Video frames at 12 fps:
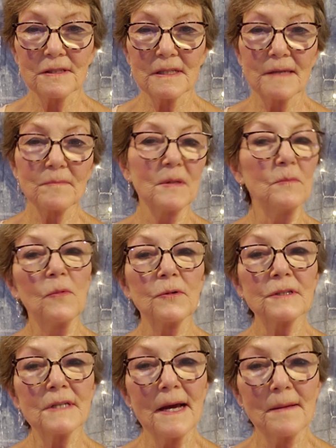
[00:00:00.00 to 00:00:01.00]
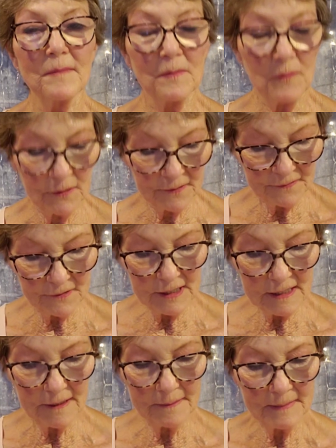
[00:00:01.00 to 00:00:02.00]
to give me more time and more
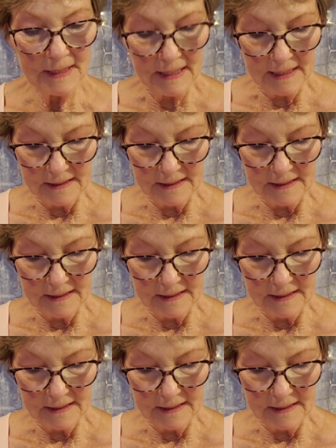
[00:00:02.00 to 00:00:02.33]
freedom.